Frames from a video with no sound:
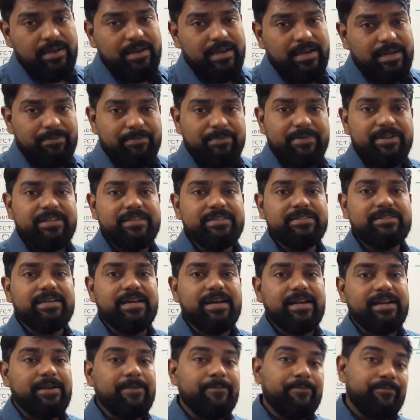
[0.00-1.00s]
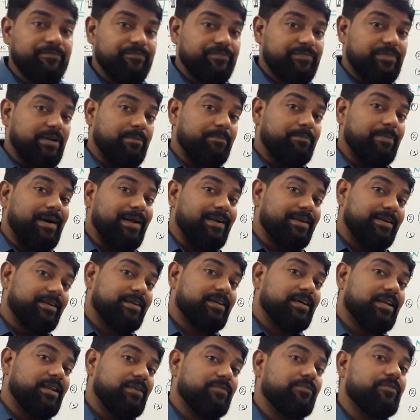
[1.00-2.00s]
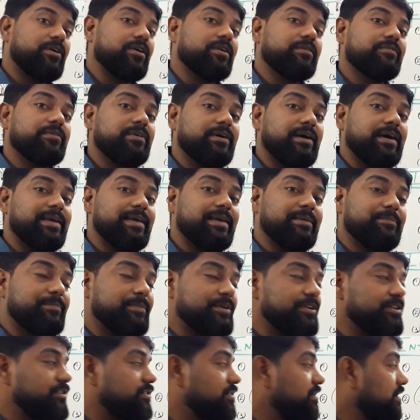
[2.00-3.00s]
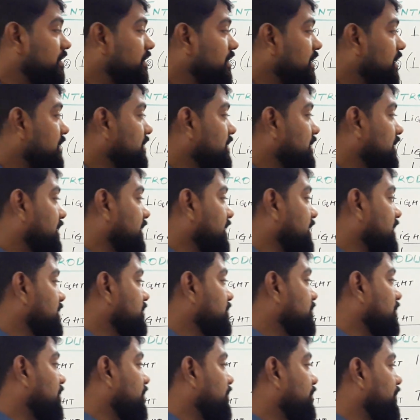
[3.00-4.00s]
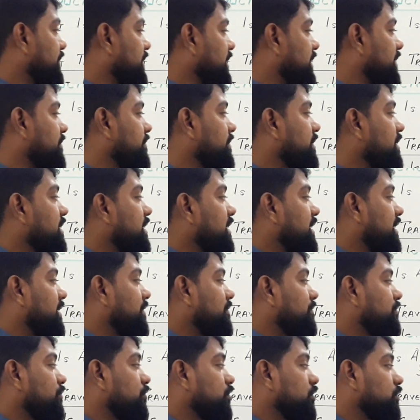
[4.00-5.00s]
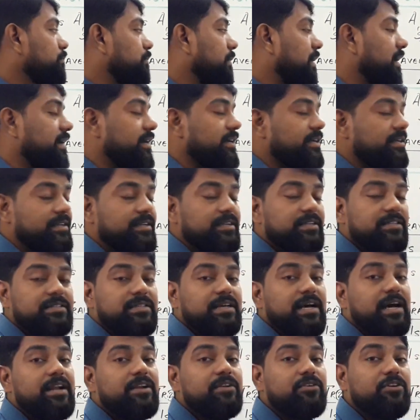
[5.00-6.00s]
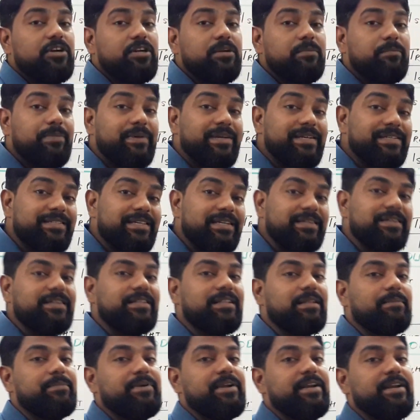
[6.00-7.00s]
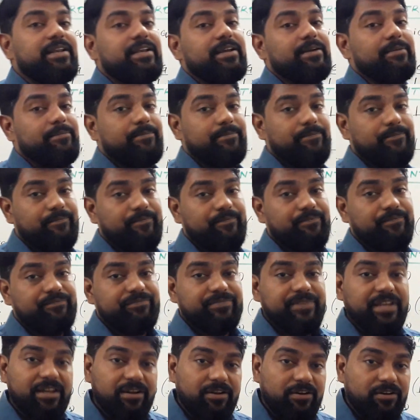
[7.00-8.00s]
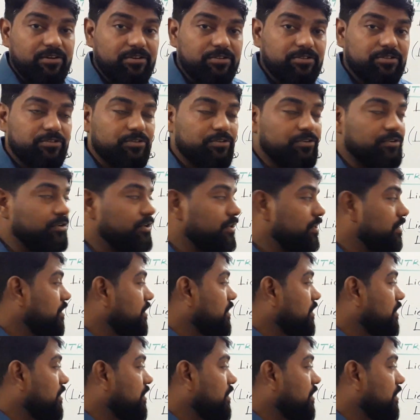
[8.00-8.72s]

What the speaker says: It means that the particle, whatever I have mentioned in the case of wave, if those particles are not present in the medium, then also